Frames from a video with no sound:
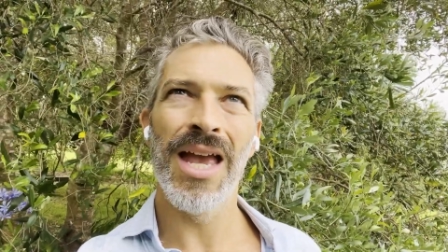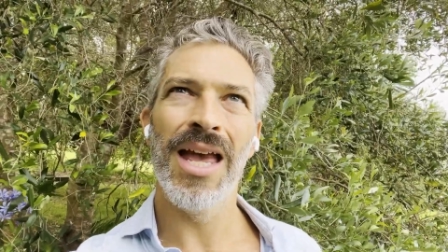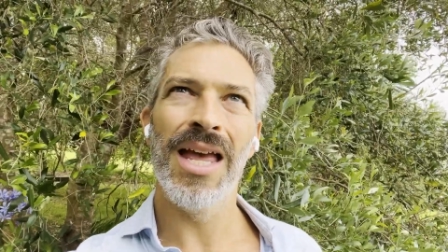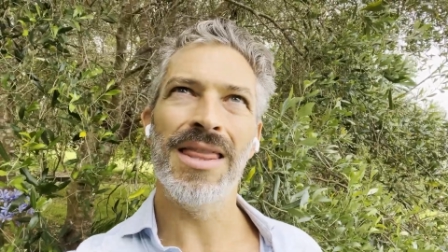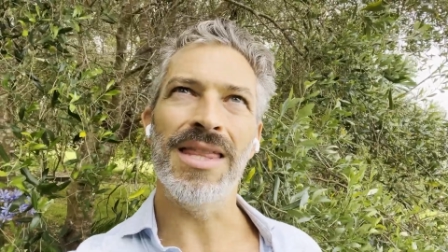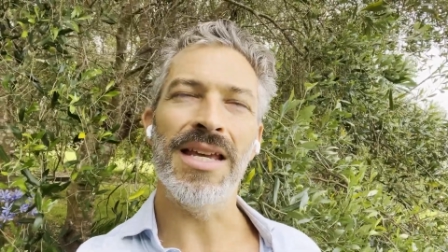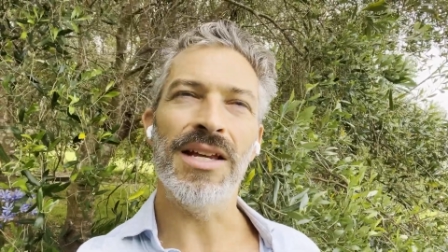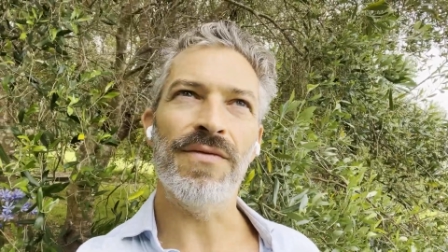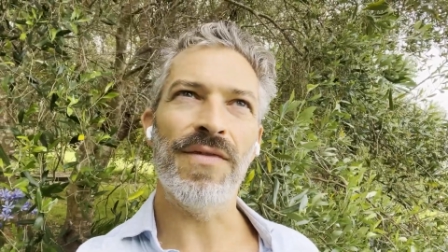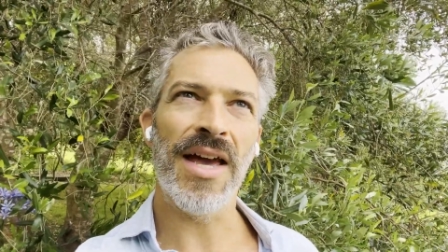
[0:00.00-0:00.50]

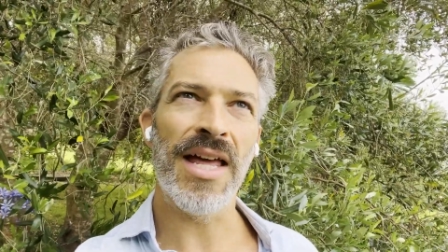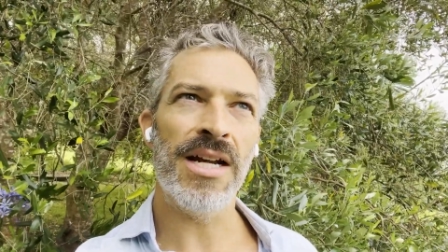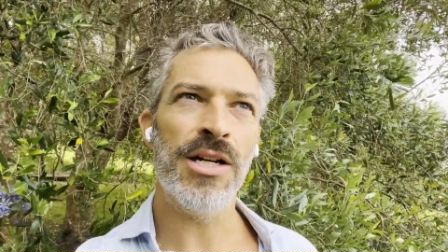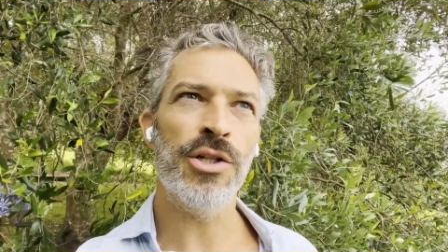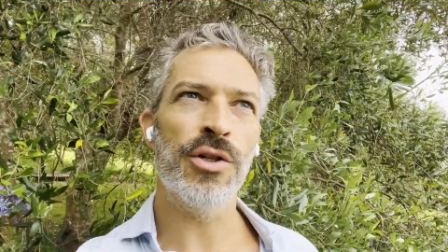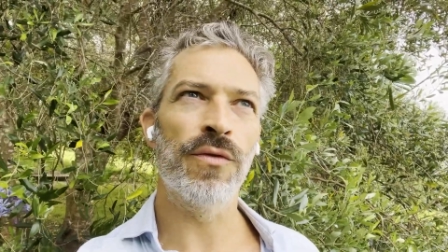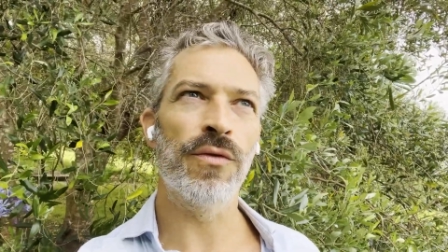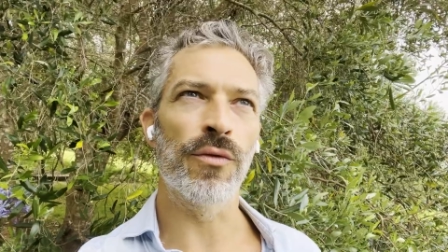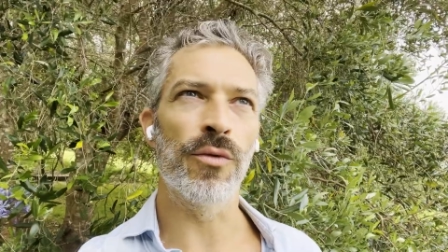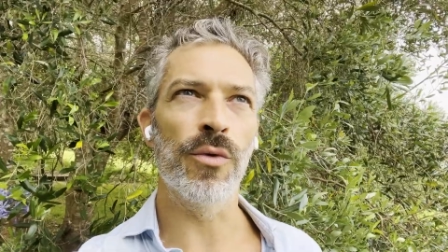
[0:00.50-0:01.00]
The advantage
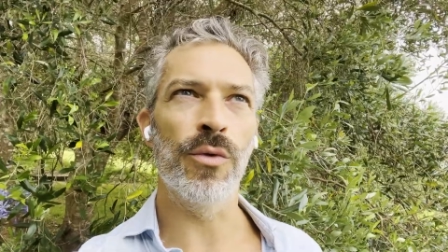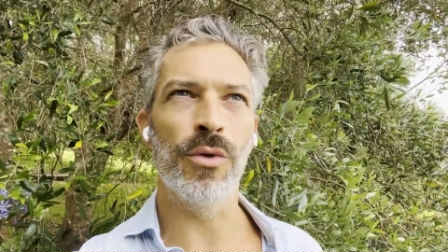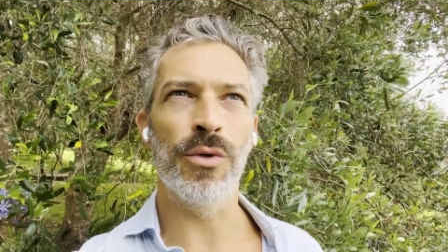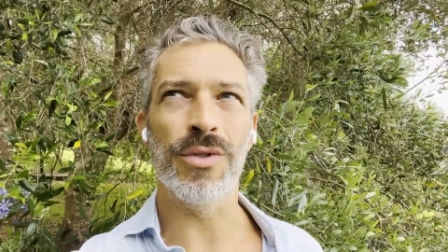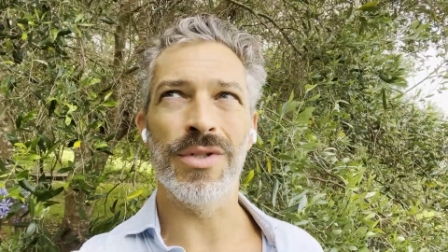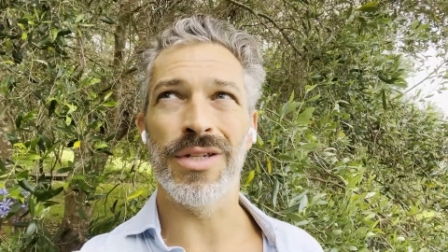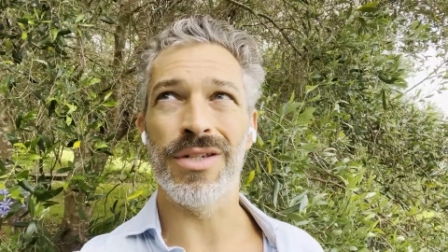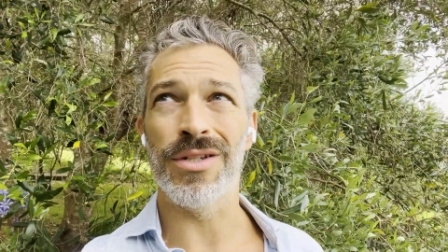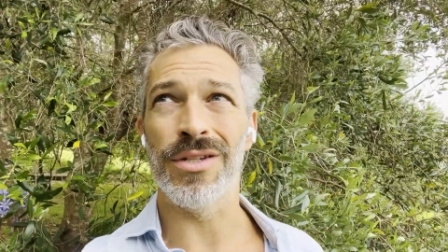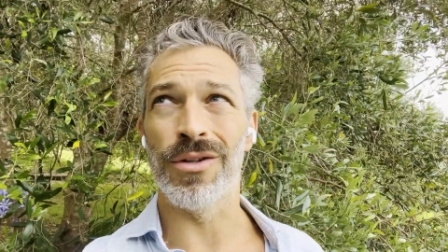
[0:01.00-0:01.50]
of
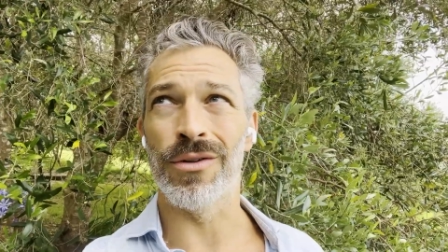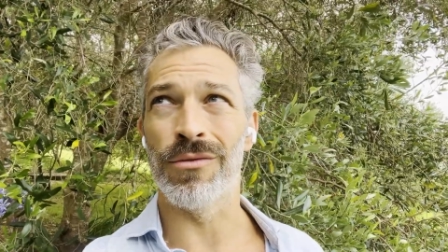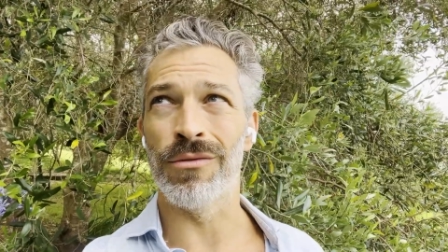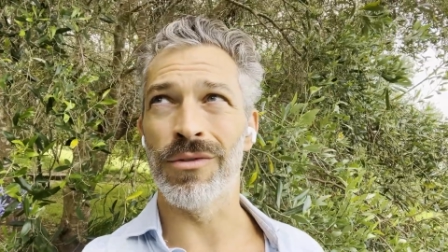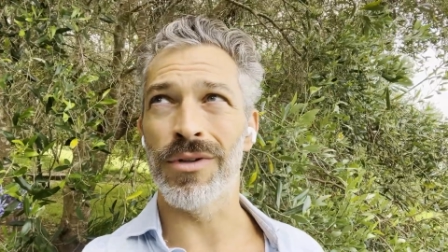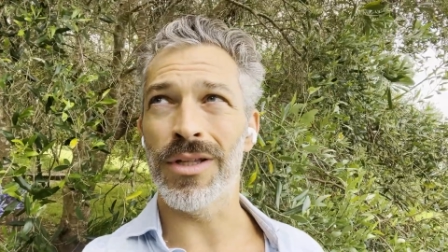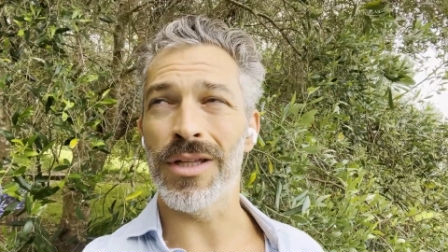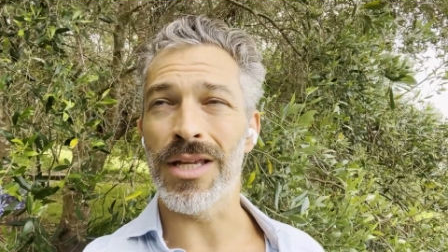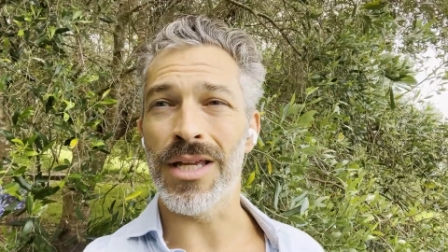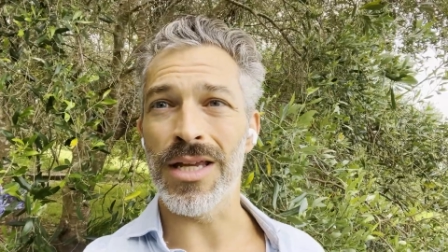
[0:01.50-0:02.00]
rules is they're
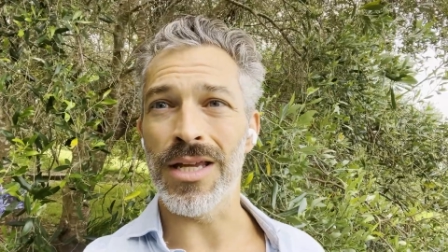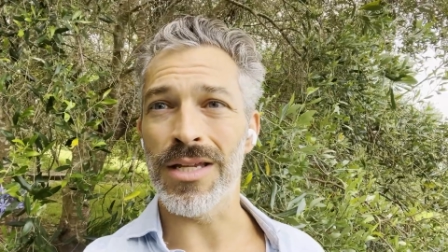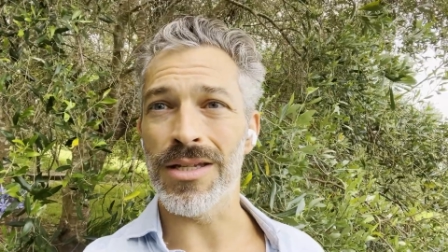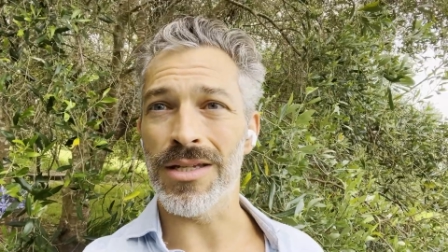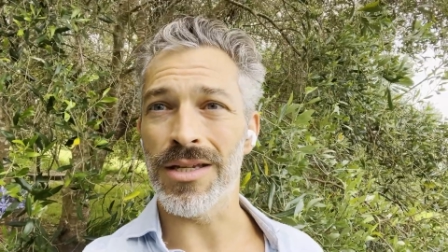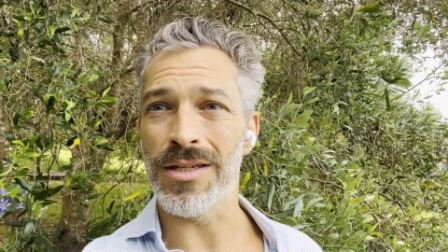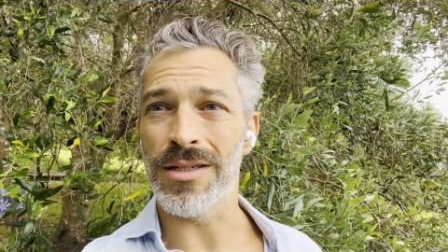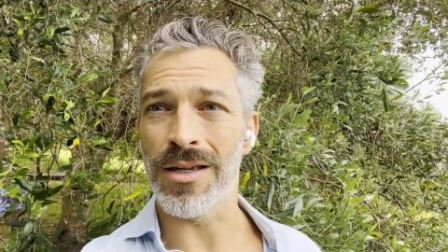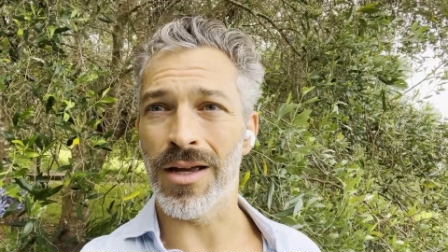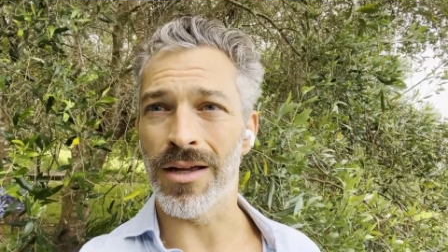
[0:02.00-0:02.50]
really
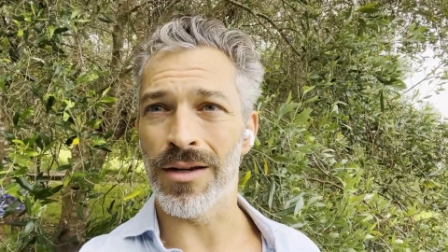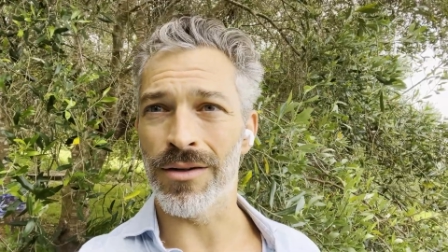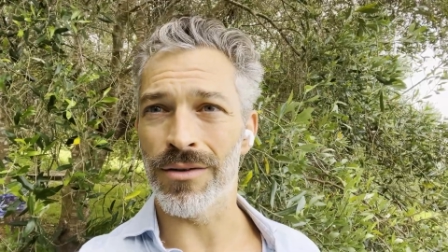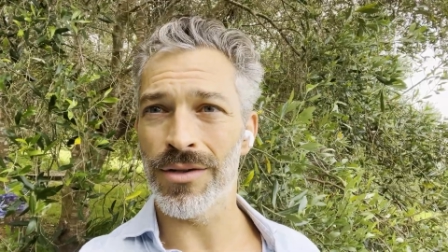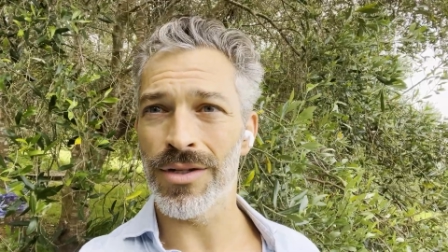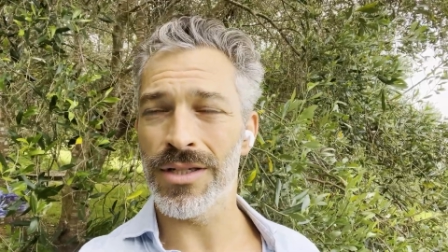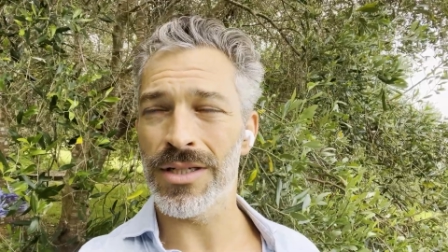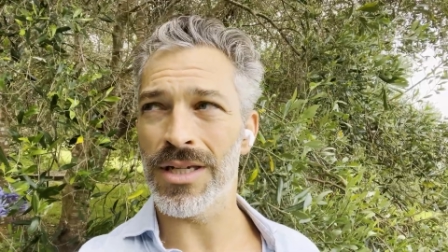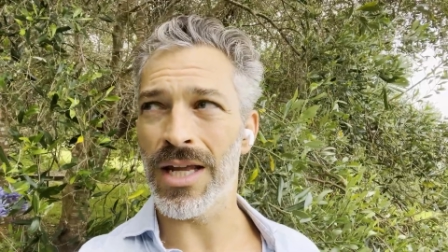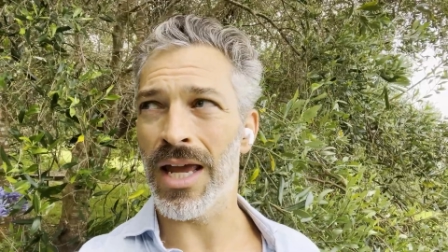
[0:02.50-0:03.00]
easy to
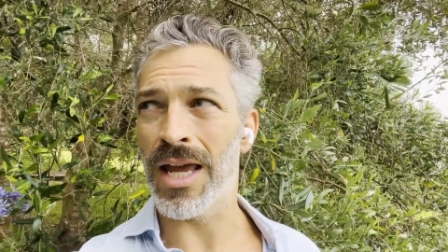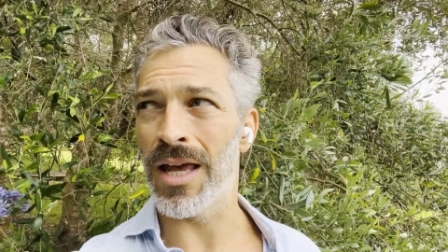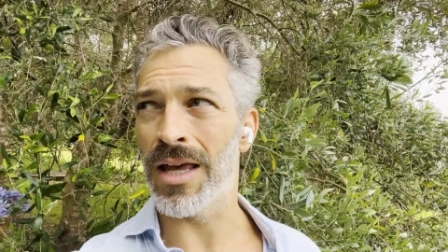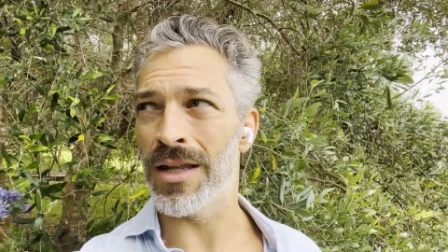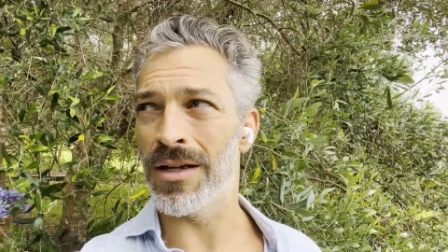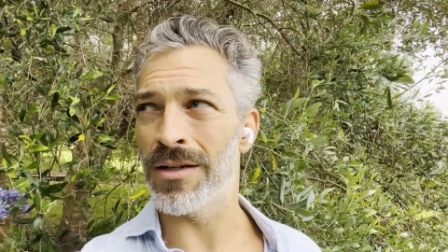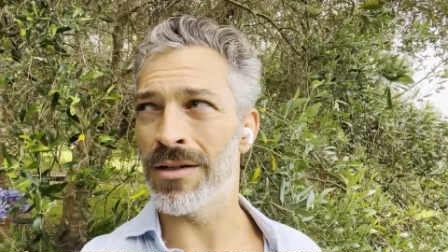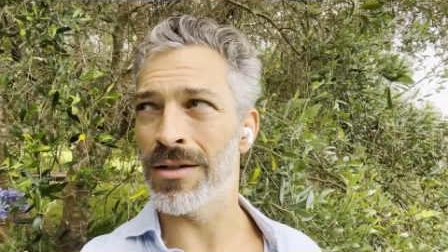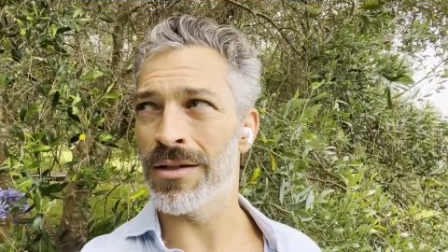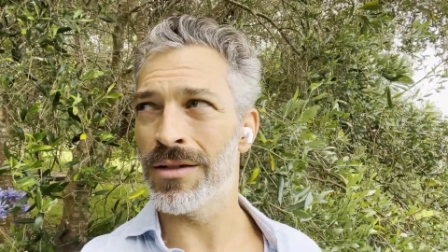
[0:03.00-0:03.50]

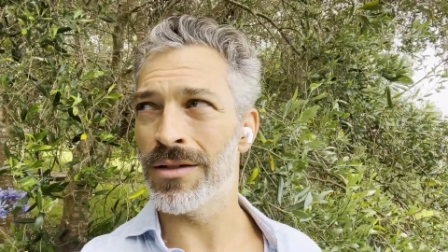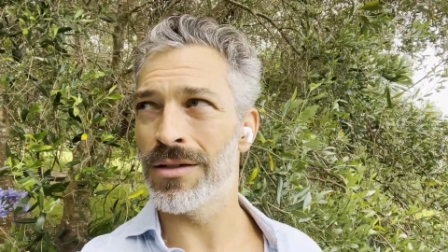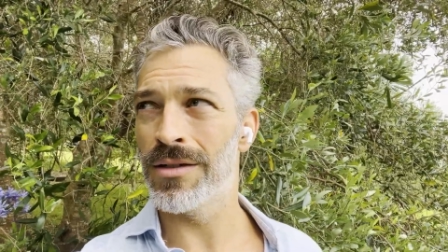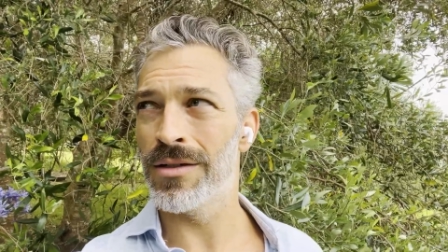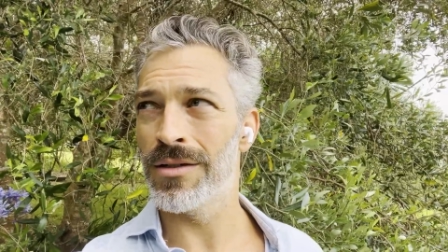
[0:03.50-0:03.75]
understand.